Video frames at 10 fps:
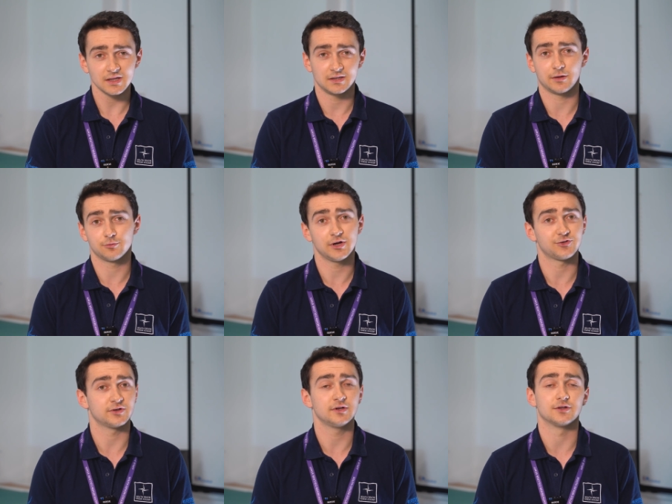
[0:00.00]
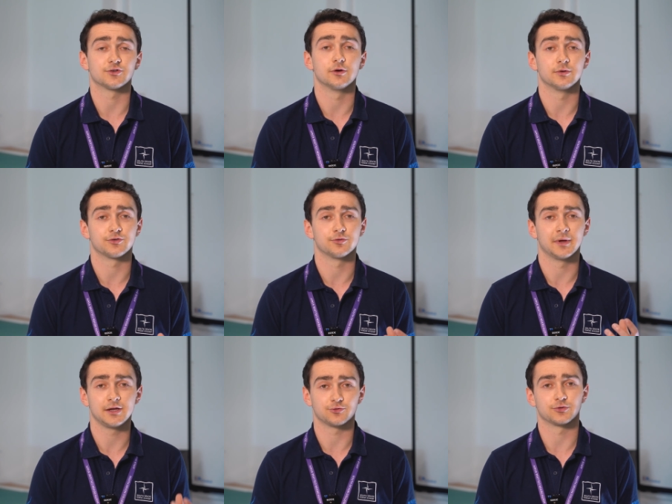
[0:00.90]
Now the resin is known as the
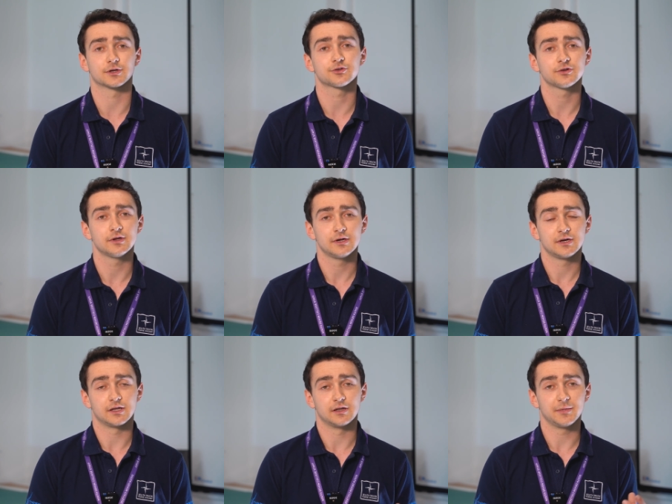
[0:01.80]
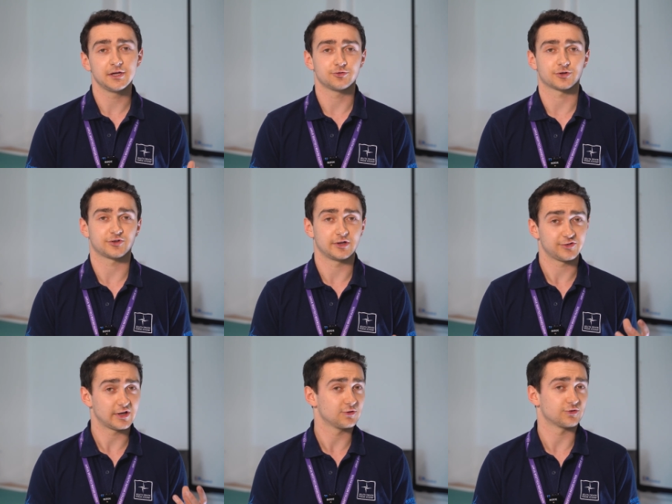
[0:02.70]
matrix, and the matrix
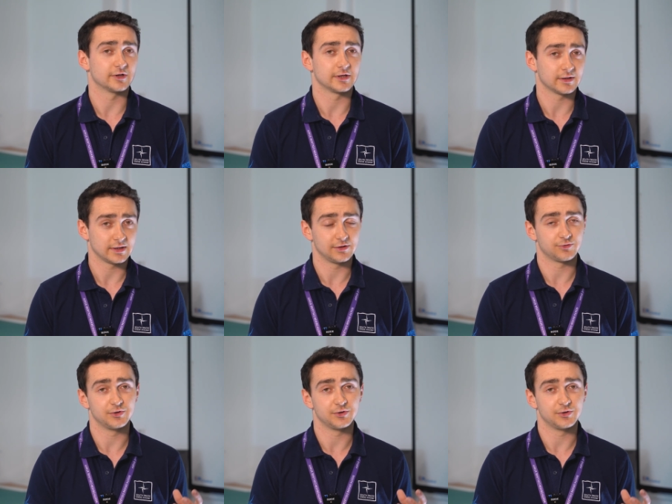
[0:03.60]
essentially is